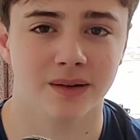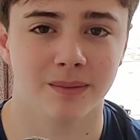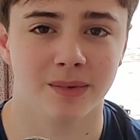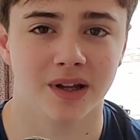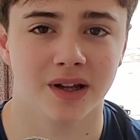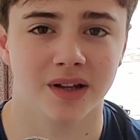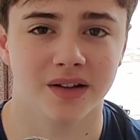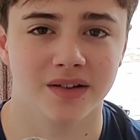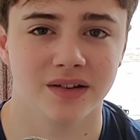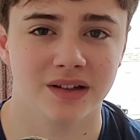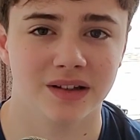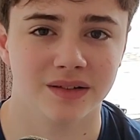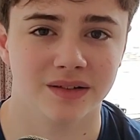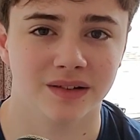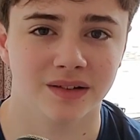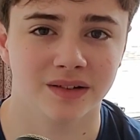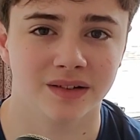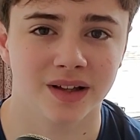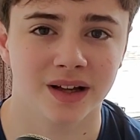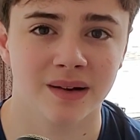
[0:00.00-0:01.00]
abilities
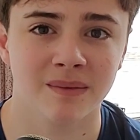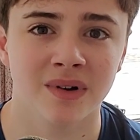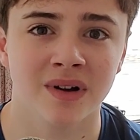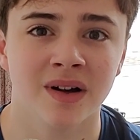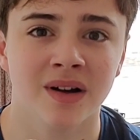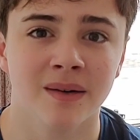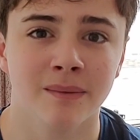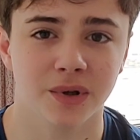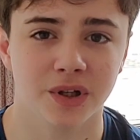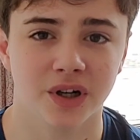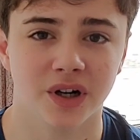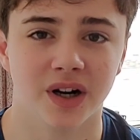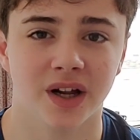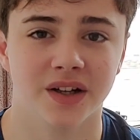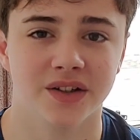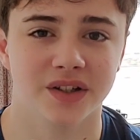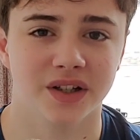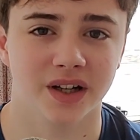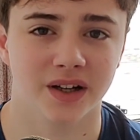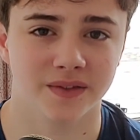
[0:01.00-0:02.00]
on them, but you don't
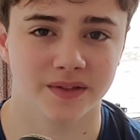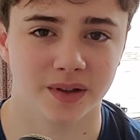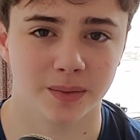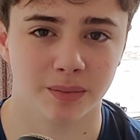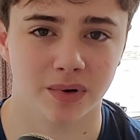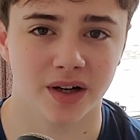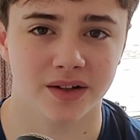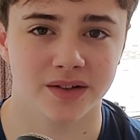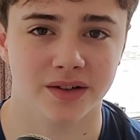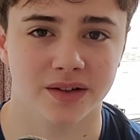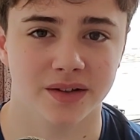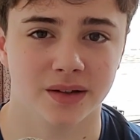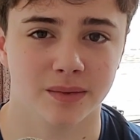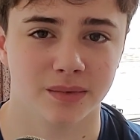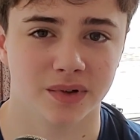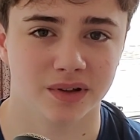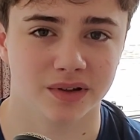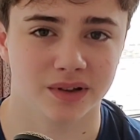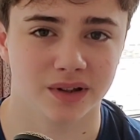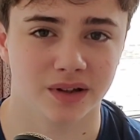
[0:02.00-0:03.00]
actually have to practice
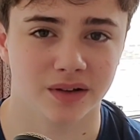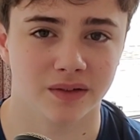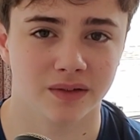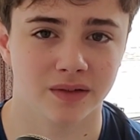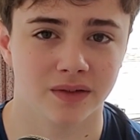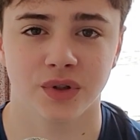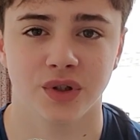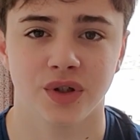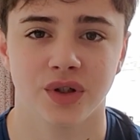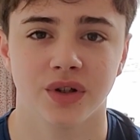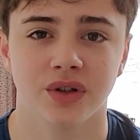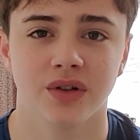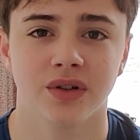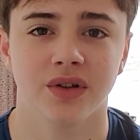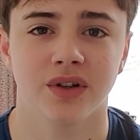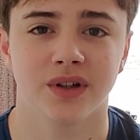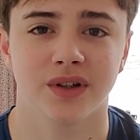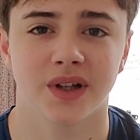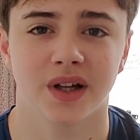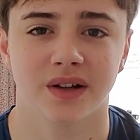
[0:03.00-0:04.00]
them yourself. You should
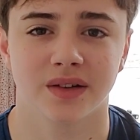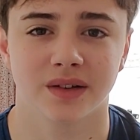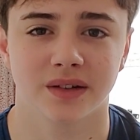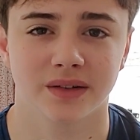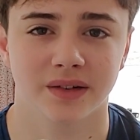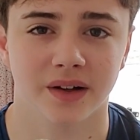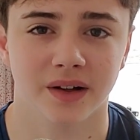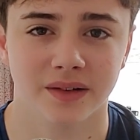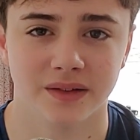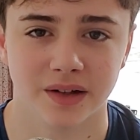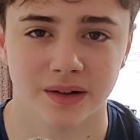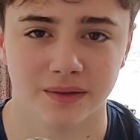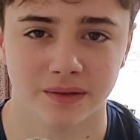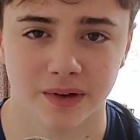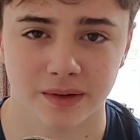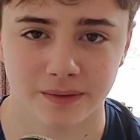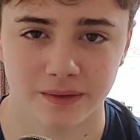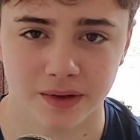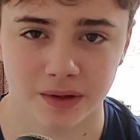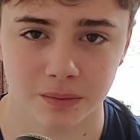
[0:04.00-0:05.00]
do this exercise
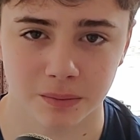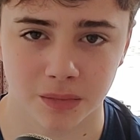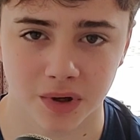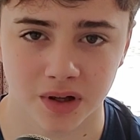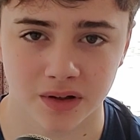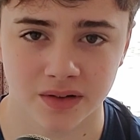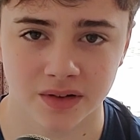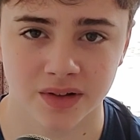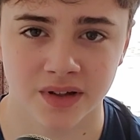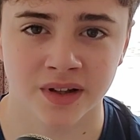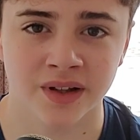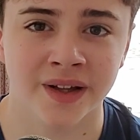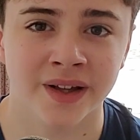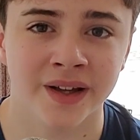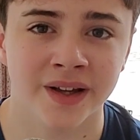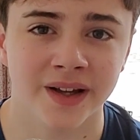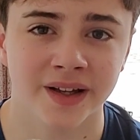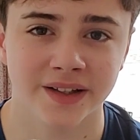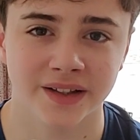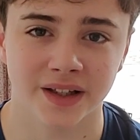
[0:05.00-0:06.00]
every few months,
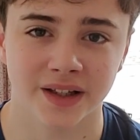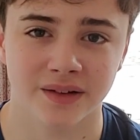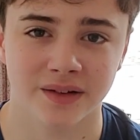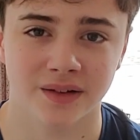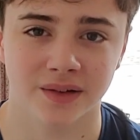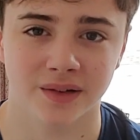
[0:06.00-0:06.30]
in case